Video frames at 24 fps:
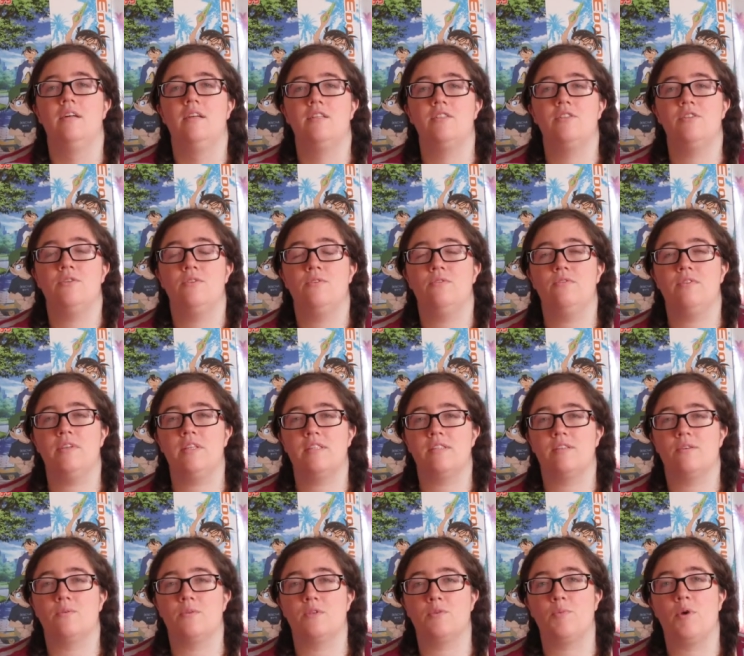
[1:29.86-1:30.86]
Student
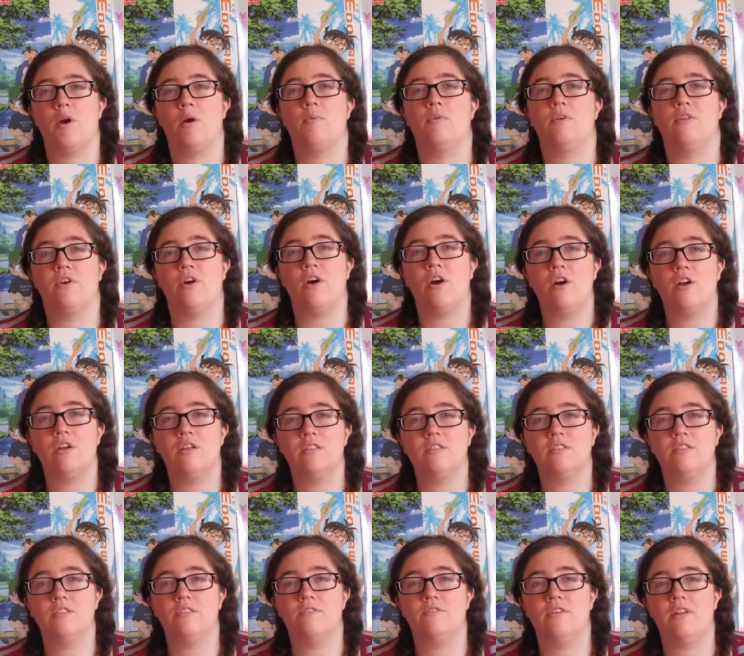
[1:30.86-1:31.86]
visa was probably the
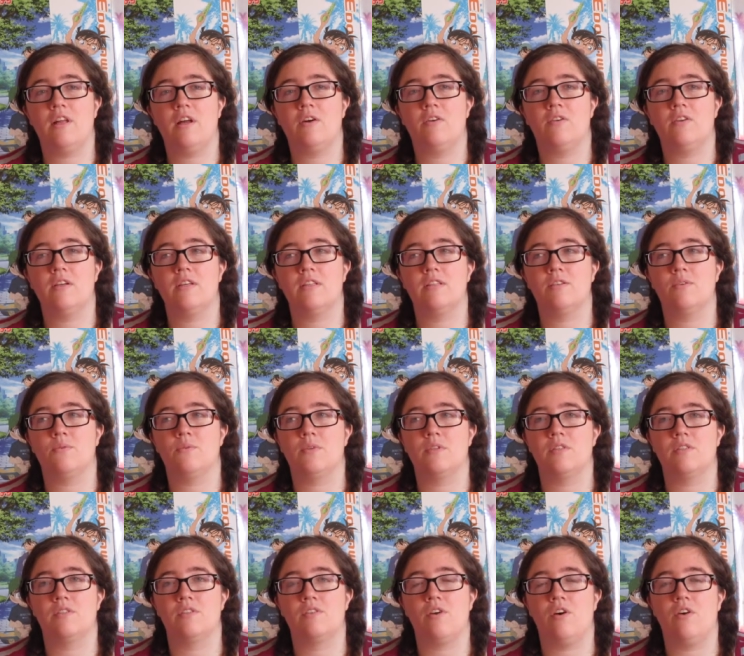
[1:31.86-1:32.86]
hardest to fill out because it
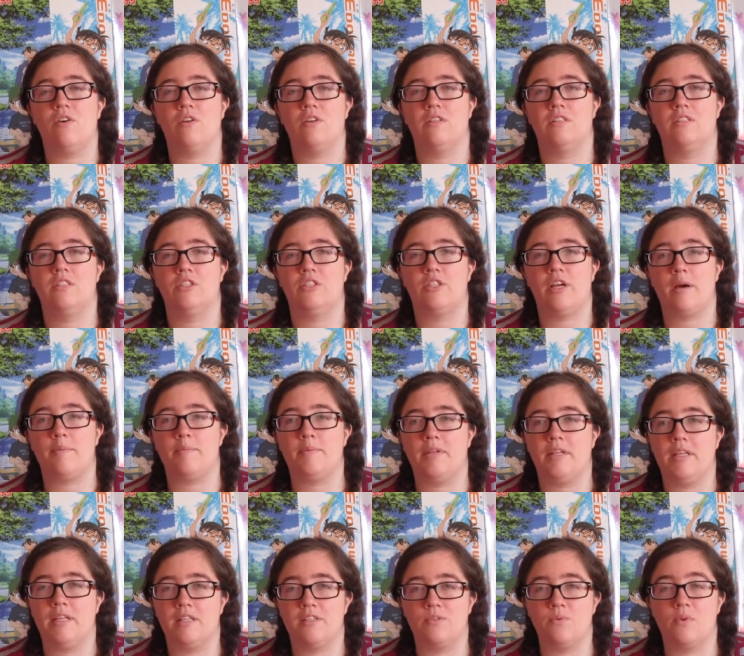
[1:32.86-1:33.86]
was all in
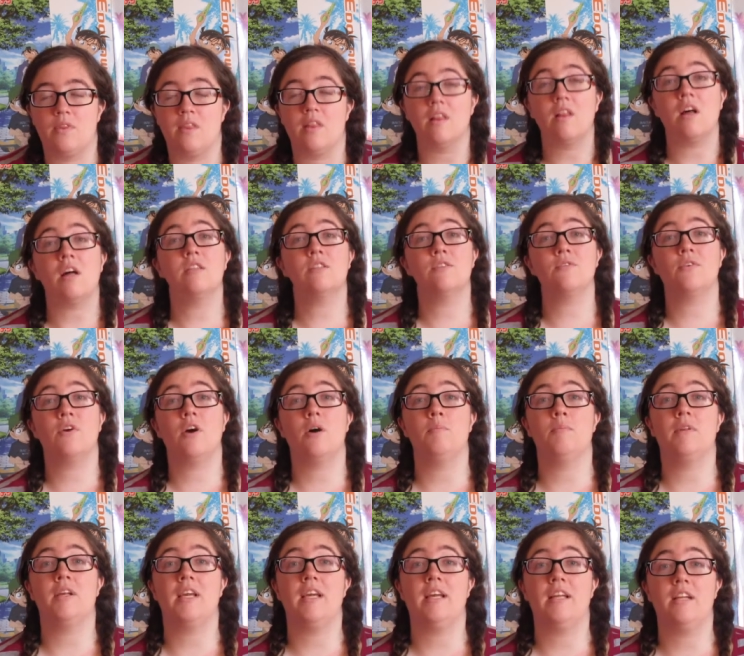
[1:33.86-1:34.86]
Japanese with lots of
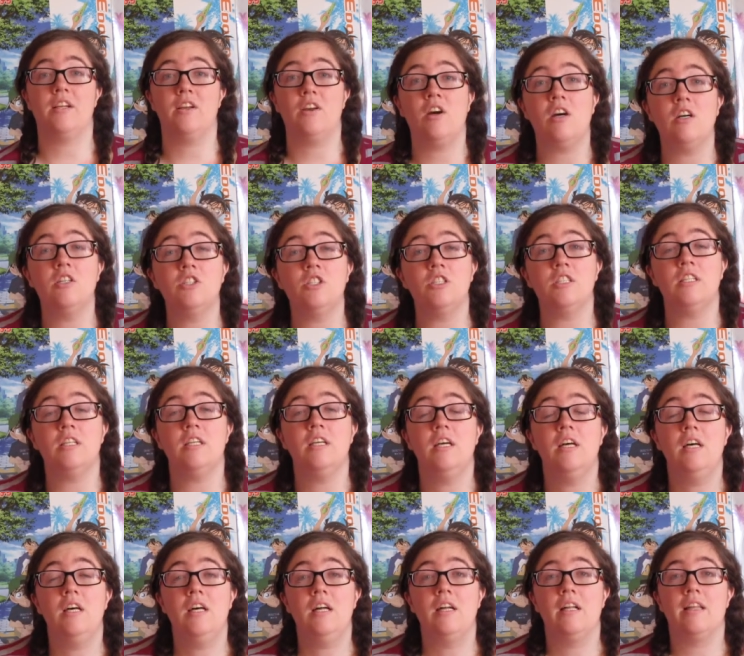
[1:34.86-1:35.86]
complicated kanji
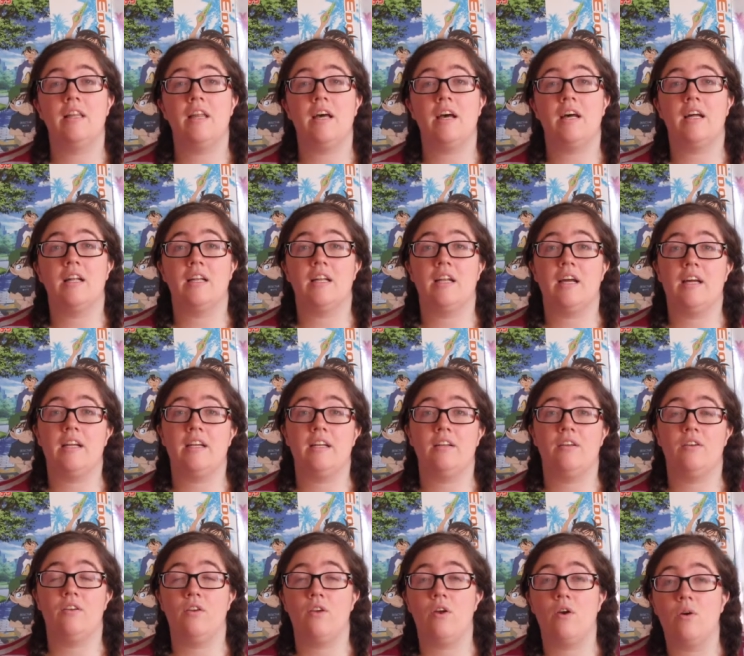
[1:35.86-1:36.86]
that I
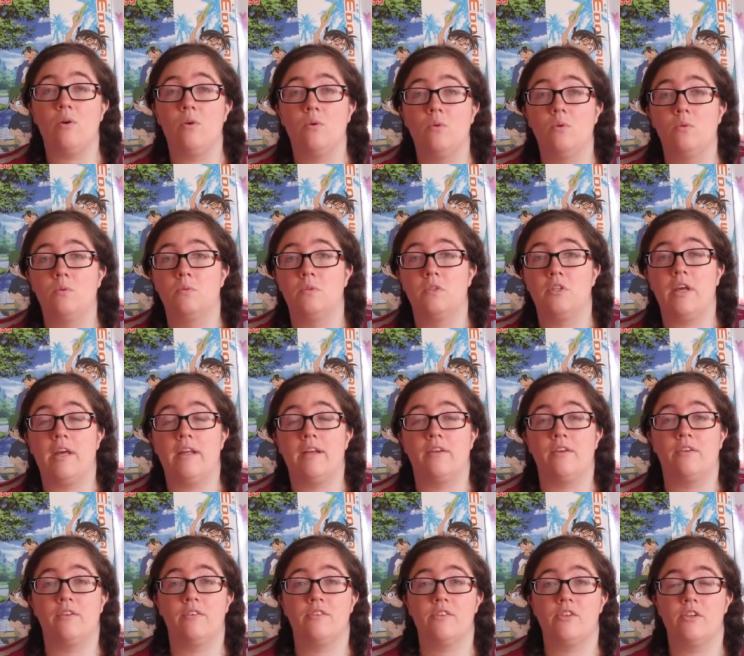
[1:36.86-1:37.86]
didn't know
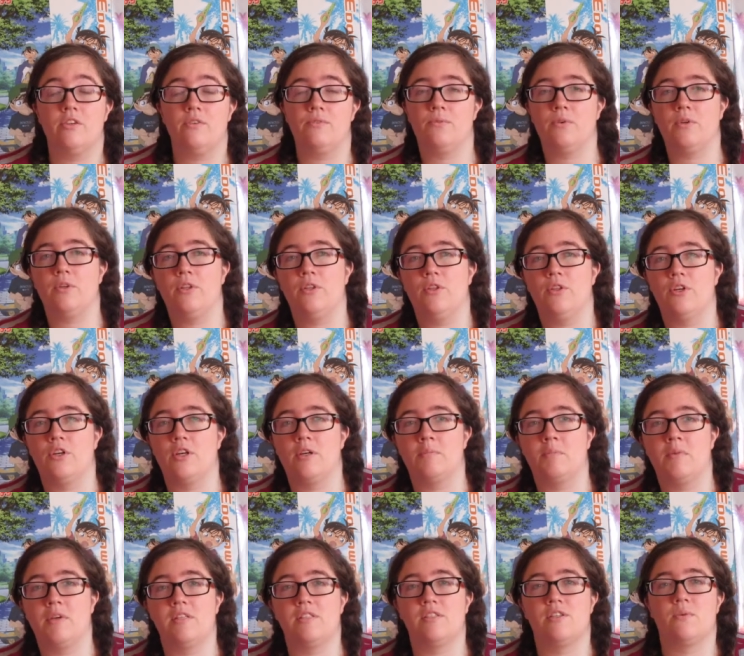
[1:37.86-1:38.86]
and couldn't really look up
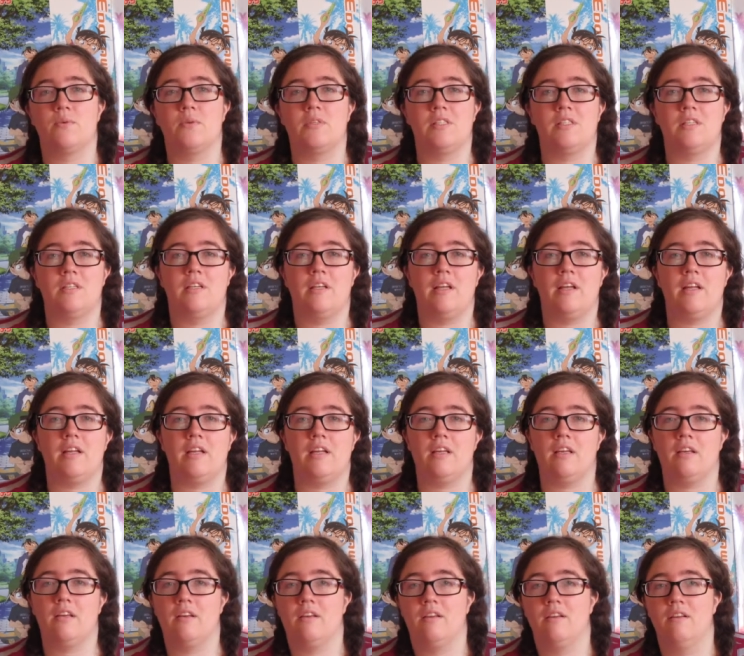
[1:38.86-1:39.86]
because there wasn't
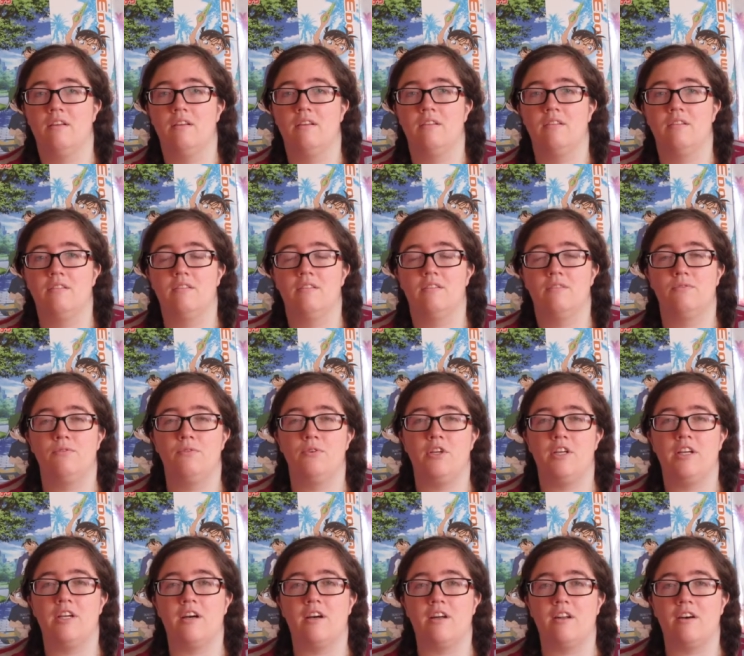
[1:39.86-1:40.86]
any
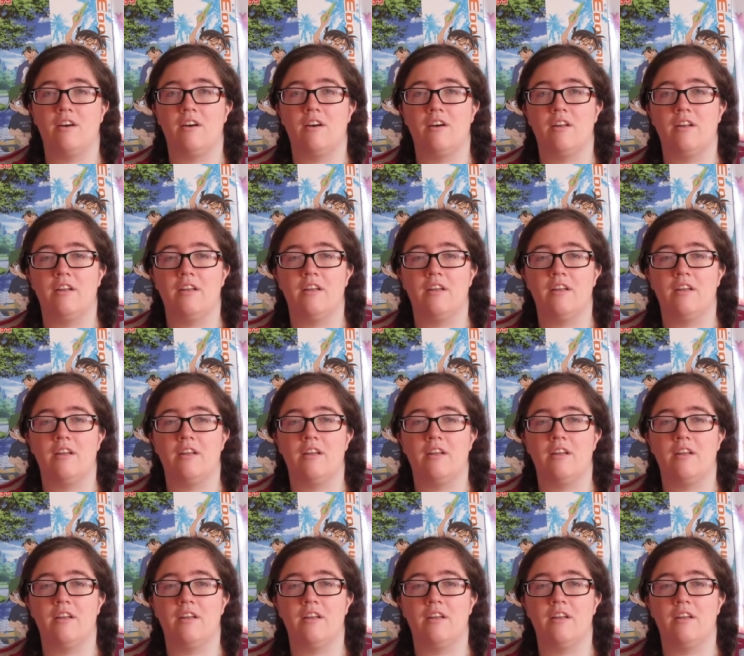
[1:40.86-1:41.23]
furigana on